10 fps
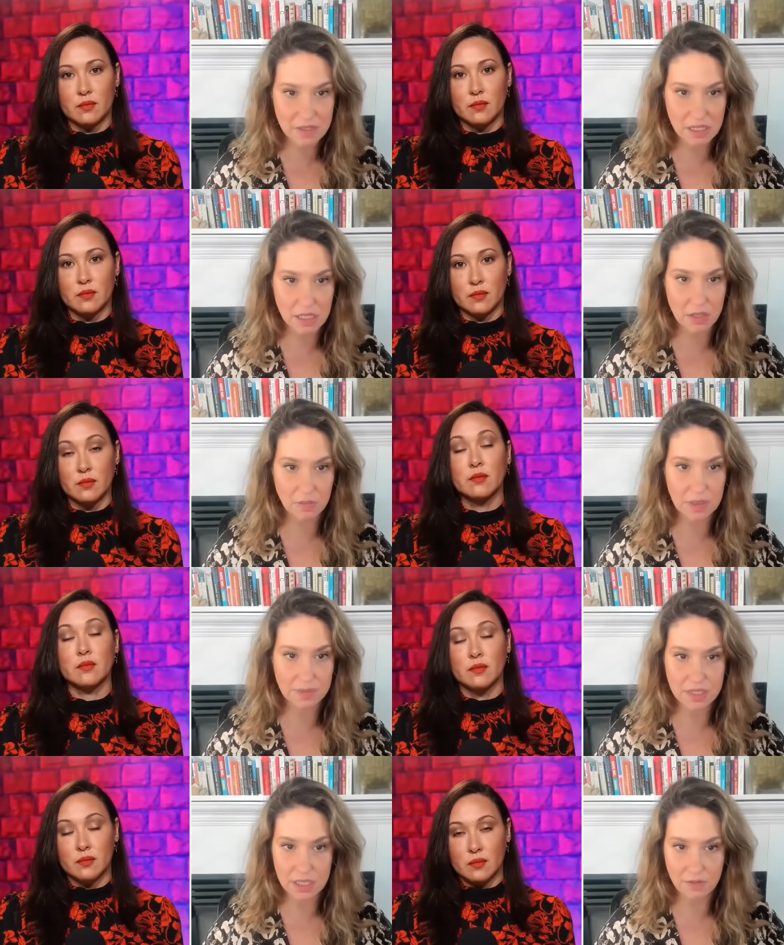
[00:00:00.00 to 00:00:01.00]
Speaker 1: to other
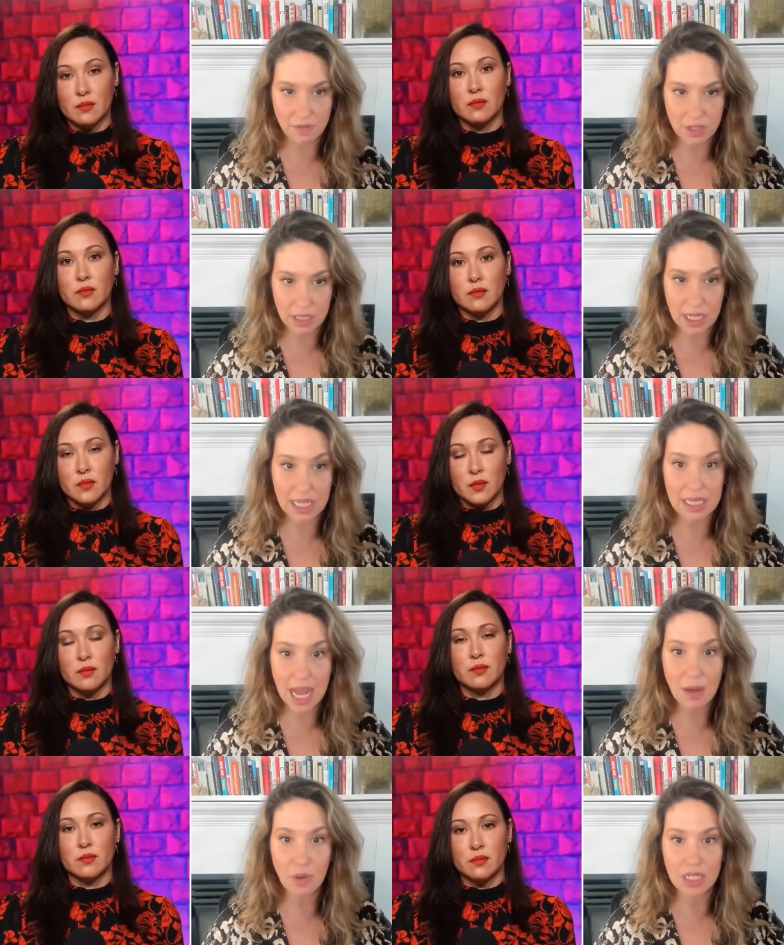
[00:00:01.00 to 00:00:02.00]
people's suffering and
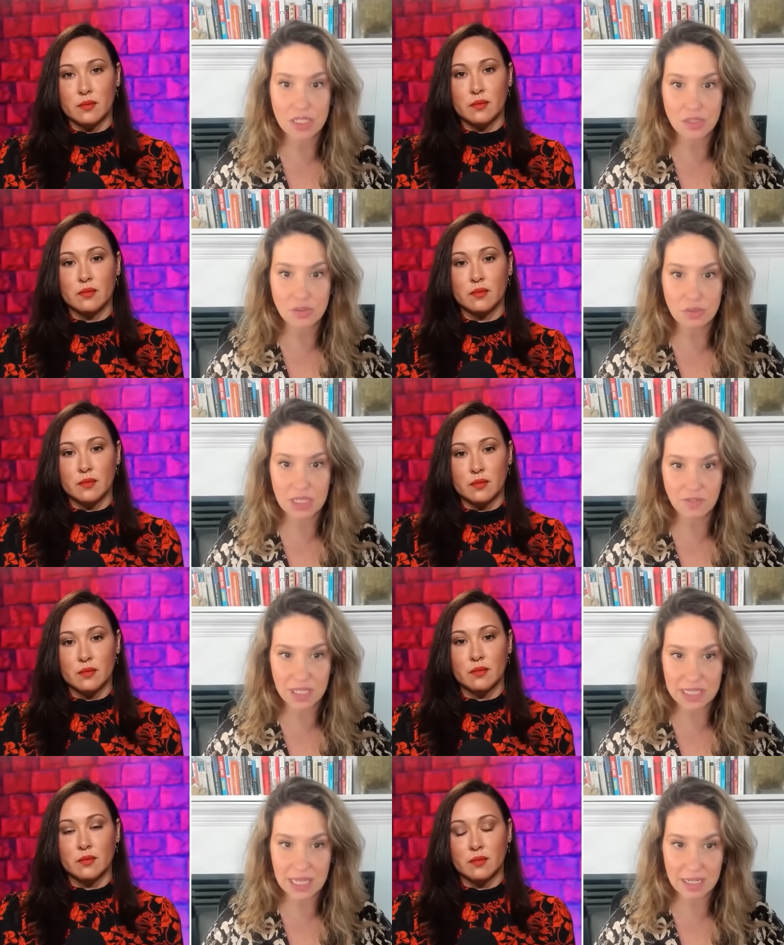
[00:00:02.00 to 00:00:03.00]
not want to
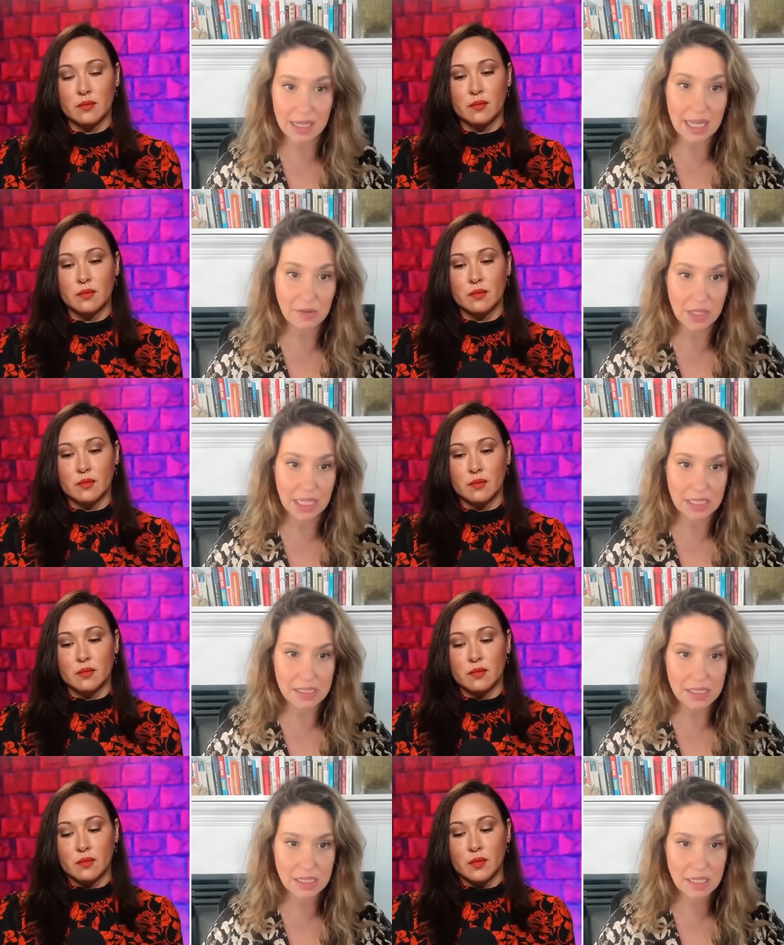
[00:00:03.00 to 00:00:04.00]
inflict that on anyone
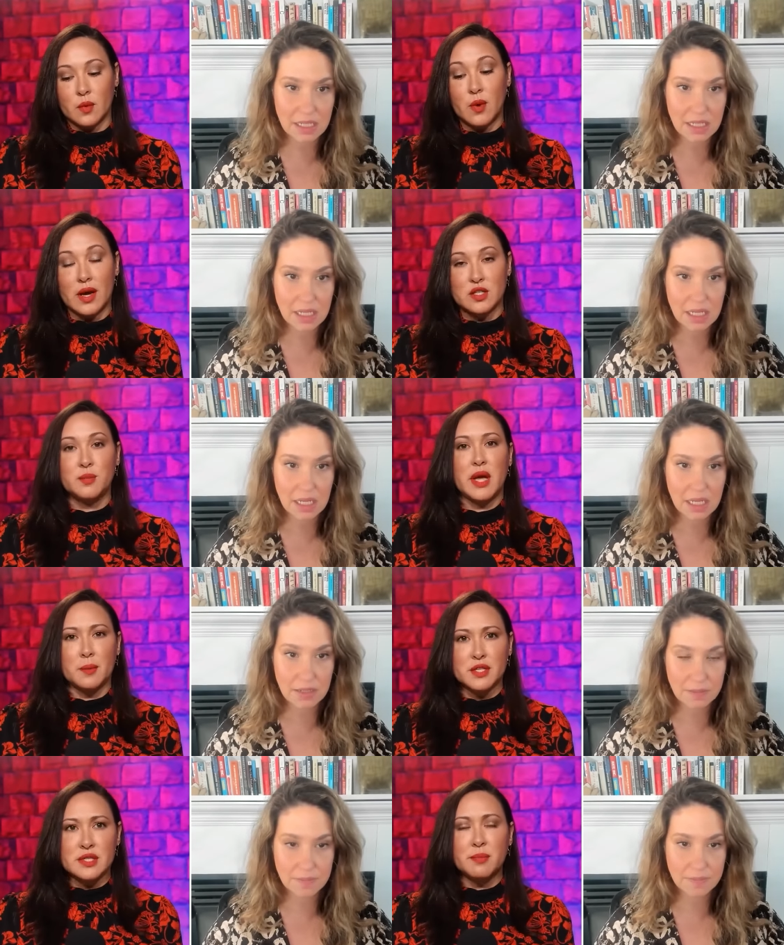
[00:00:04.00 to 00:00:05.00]
else.
Speaker 2: Right. To be
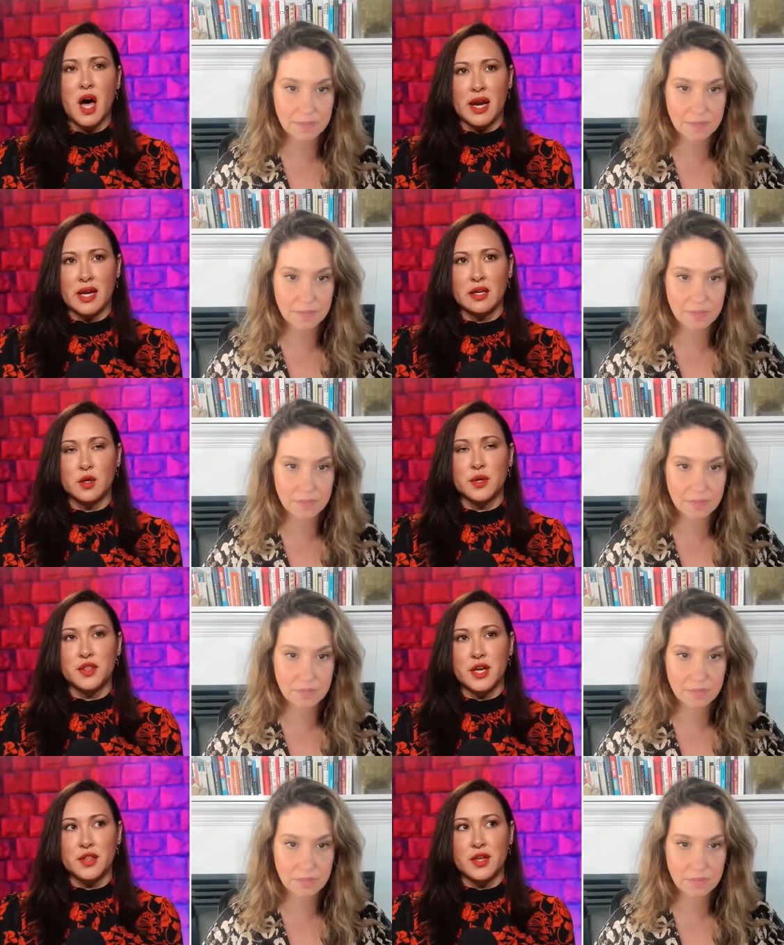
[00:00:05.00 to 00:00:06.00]
able to spot it, you would
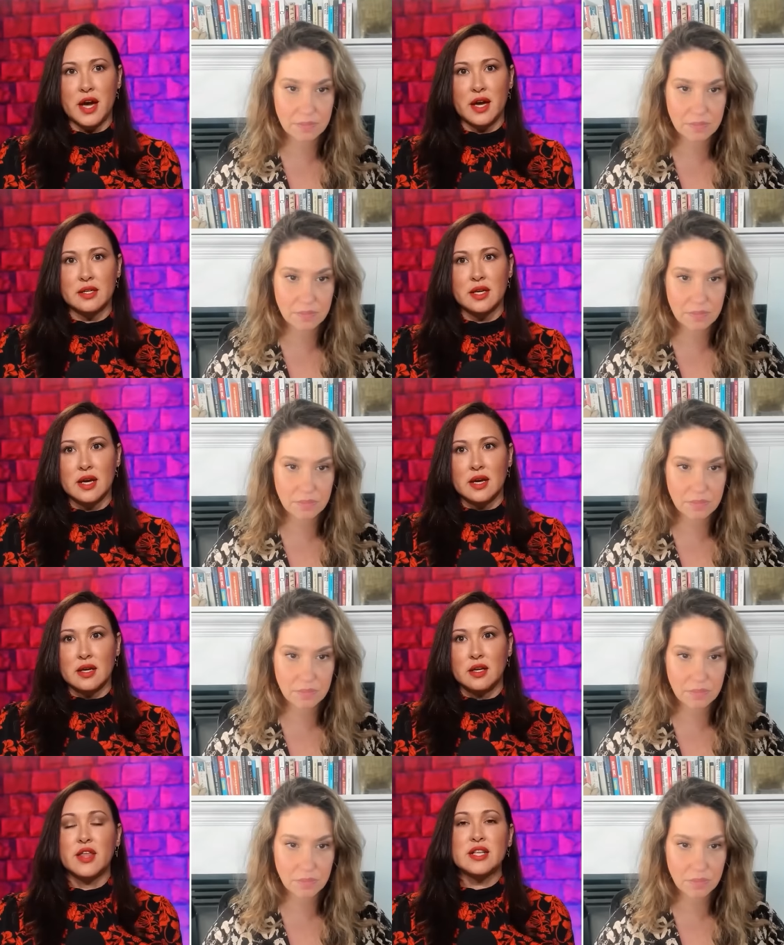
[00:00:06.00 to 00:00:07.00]
think that
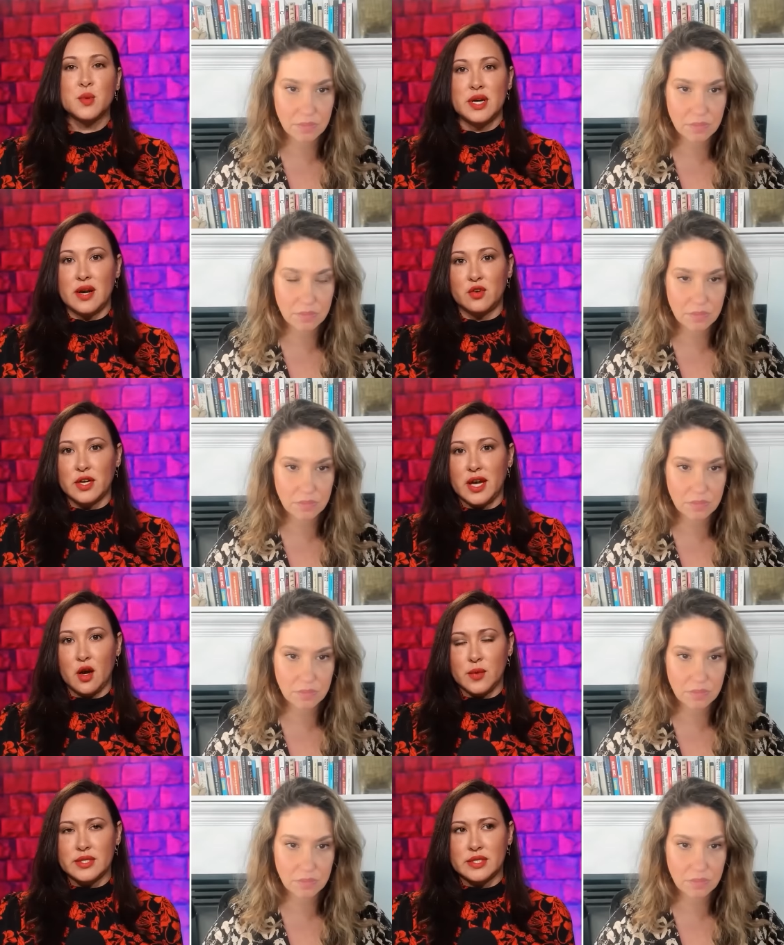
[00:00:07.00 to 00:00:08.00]
you know, that's what never again
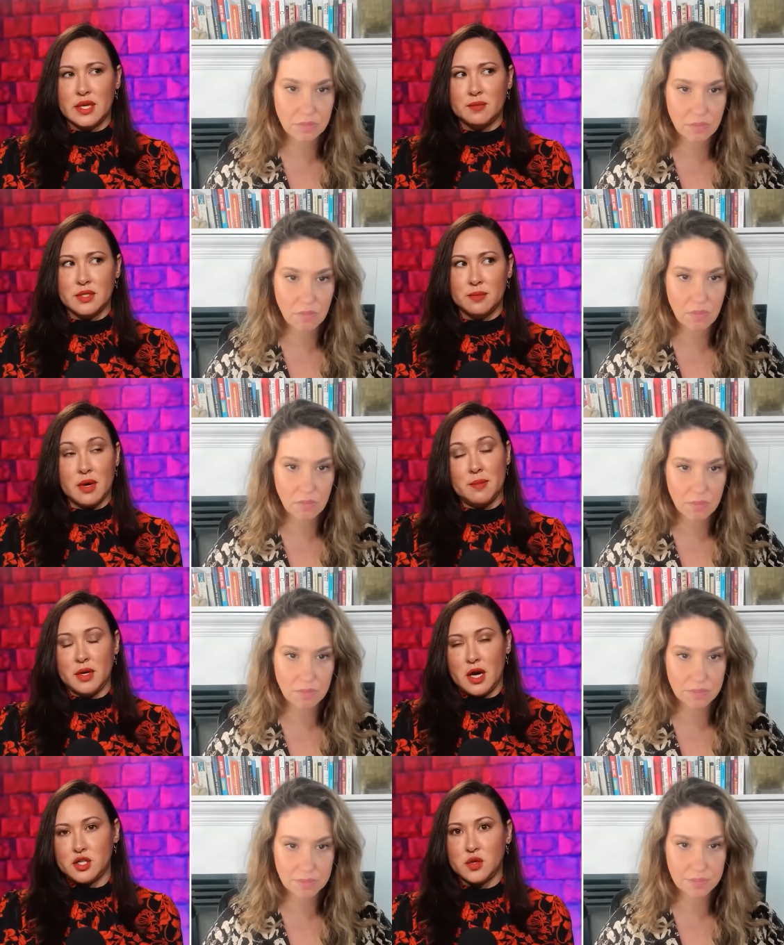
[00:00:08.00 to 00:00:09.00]
always seemed to i'm
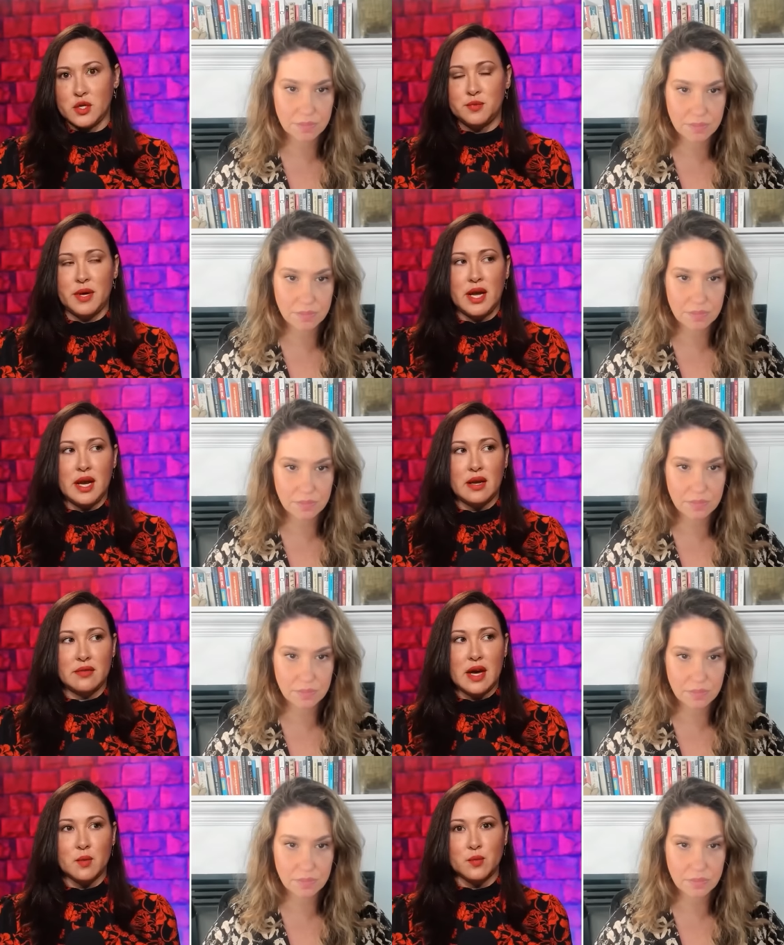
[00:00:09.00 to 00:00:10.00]
not jewish but it, that